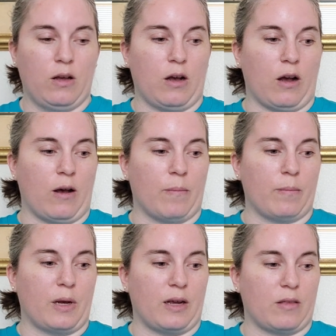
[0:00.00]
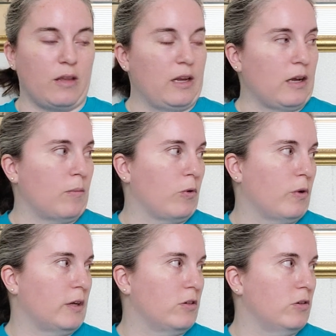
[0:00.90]
But I think I'm
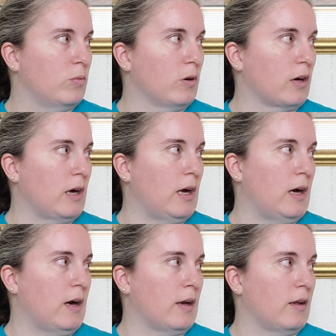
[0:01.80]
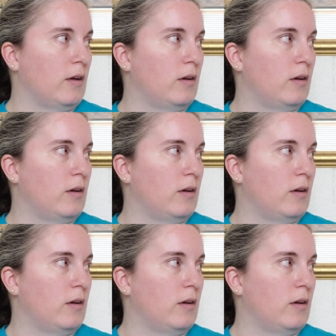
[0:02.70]
going to work on